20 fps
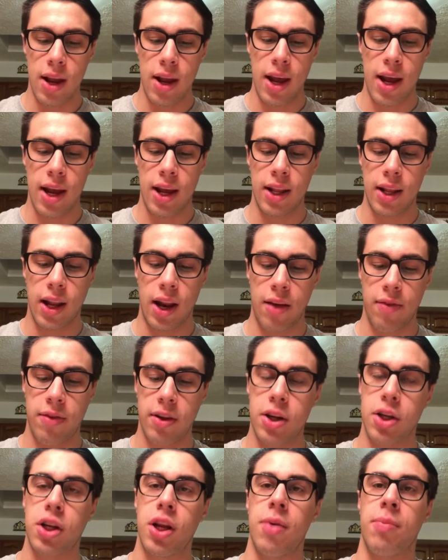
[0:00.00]
And then I
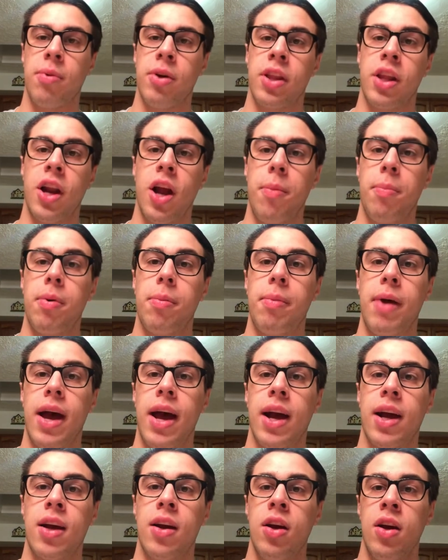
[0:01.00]
finished up with an upper
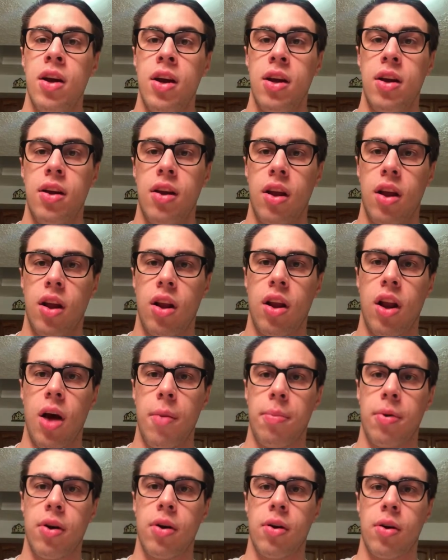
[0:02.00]

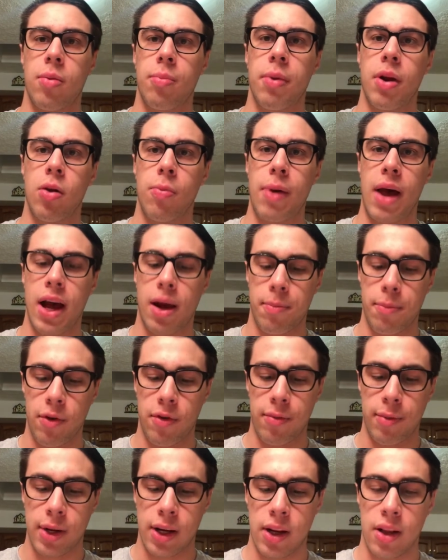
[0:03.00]
or middle back
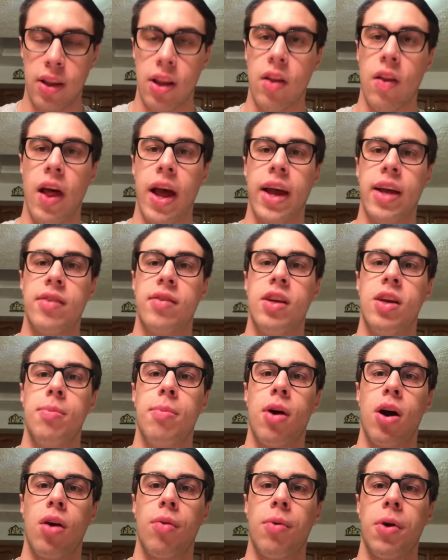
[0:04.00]
movement, the lying
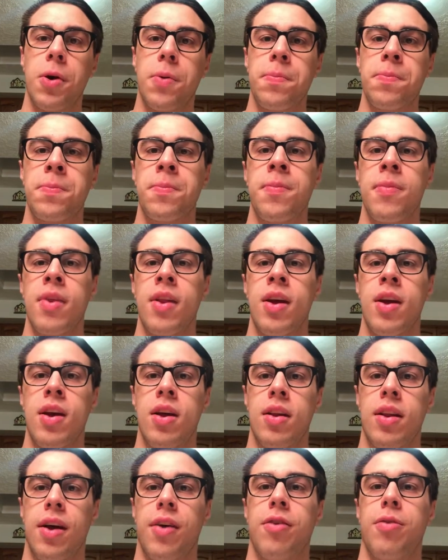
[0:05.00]
T-bar row.
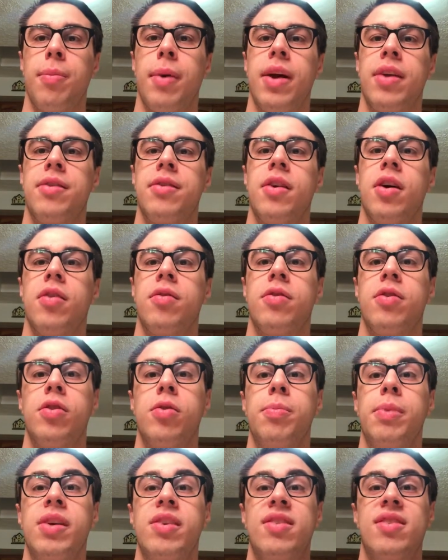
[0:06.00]
Allows myself
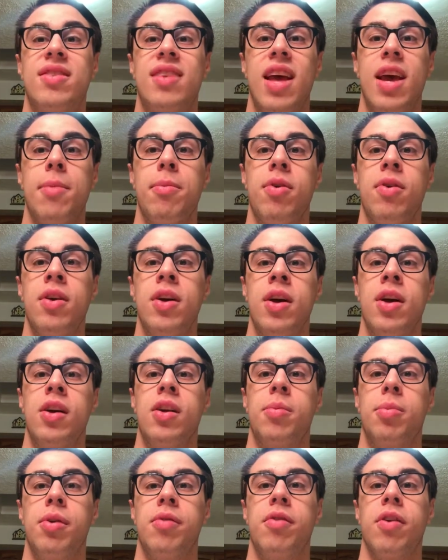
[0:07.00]
to be stable,
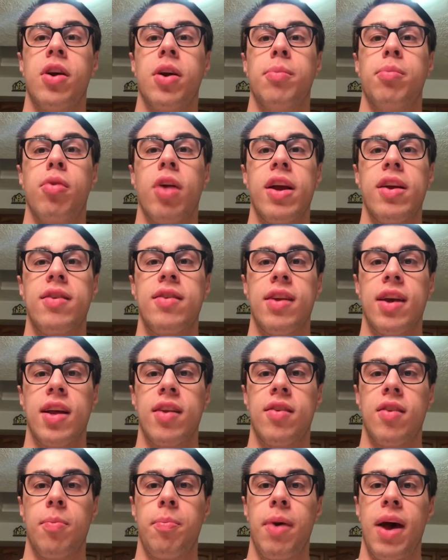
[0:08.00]
to be very braced
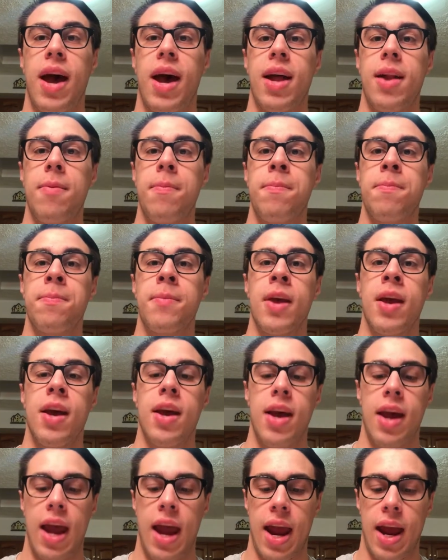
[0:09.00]
against the pad,
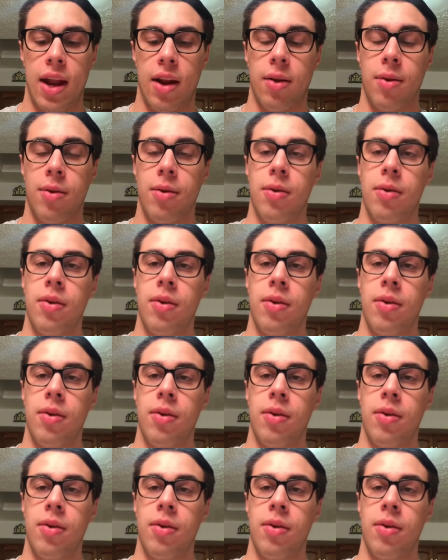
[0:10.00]
and